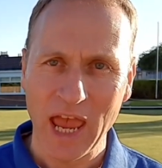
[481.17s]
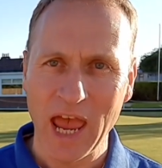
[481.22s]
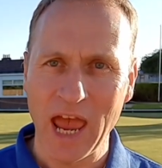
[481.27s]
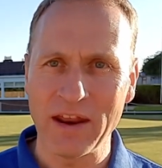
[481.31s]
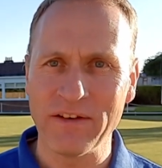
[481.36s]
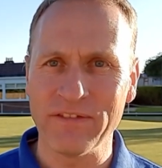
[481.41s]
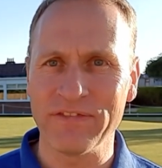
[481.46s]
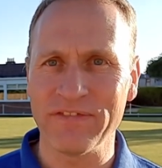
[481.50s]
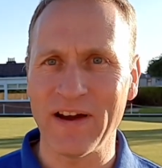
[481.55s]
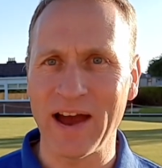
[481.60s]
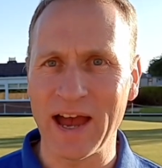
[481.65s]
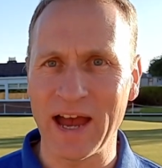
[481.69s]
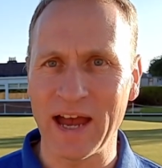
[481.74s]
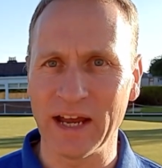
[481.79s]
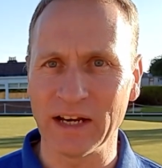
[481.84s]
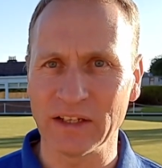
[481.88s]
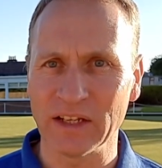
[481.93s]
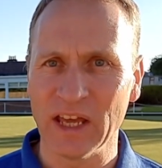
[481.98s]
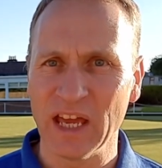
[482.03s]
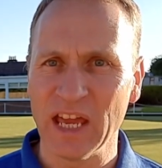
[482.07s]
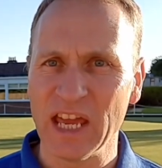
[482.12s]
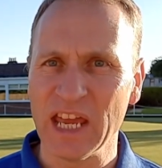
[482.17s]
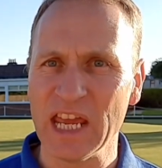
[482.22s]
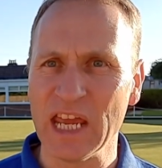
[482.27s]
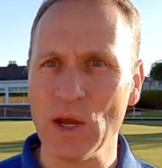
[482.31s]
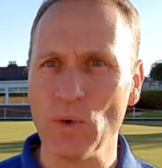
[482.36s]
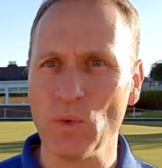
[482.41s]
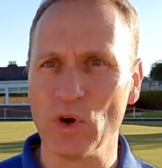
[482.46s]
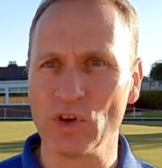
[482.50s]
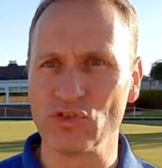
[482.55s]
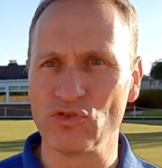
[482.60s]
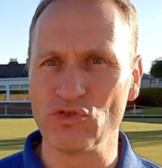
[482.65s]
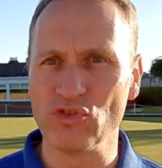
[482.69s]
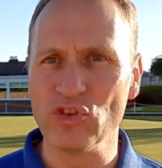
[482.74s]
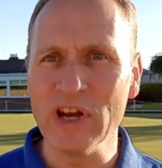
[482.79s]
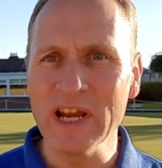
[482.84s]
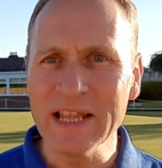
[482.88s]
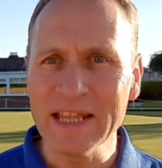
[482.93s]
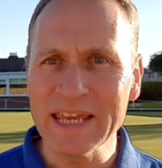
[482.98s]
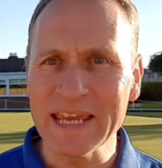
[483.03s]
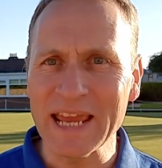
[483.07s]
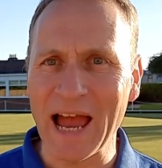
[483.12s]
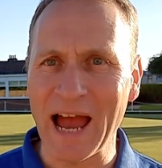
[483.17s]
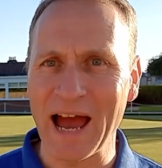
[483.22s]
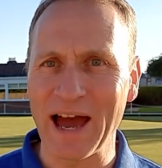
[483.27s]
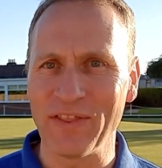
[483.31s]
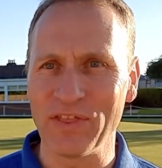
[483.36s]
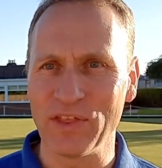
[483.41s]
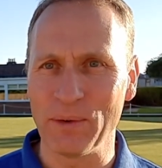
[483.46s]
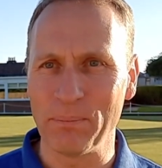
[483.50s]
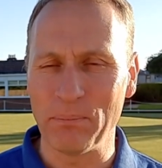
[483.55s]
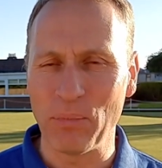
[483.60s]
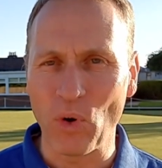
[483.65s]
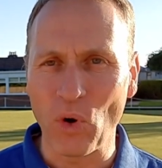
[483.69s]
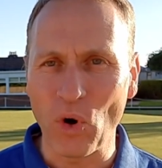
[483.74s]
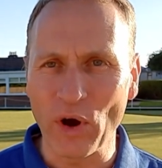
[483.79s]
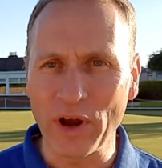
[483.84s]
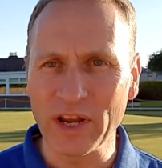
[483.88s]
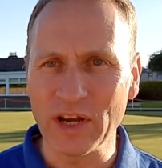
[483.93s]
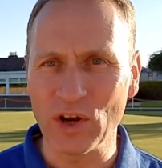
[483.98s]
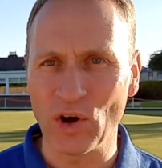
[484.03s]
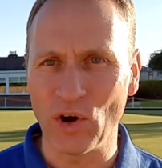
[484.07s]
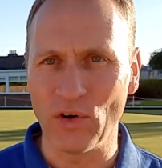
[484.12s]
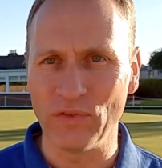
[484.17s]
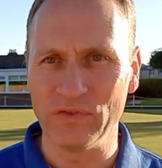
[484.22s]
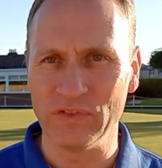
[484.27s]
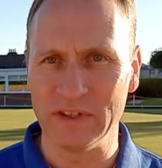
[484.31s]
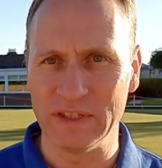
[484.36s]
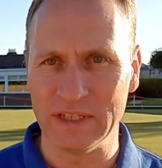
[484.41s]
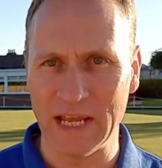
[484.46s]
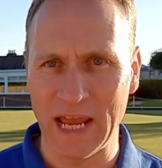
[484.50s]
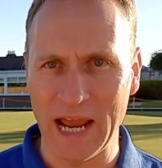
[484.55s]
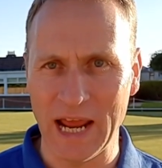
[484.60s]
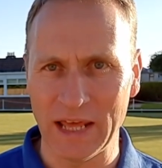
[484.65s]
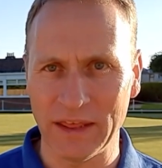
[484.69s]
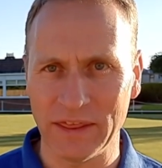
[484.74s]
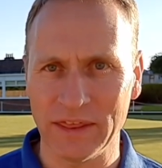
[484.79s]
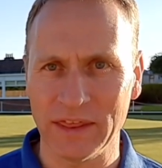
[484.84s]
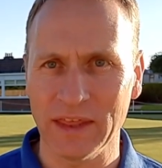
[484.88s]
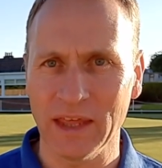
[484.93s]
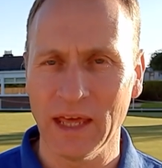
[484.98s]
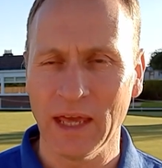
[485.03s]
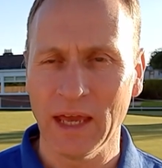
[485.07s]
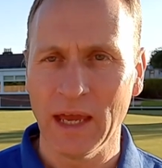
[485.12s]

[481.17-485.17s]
In fact, he was really at the point of death.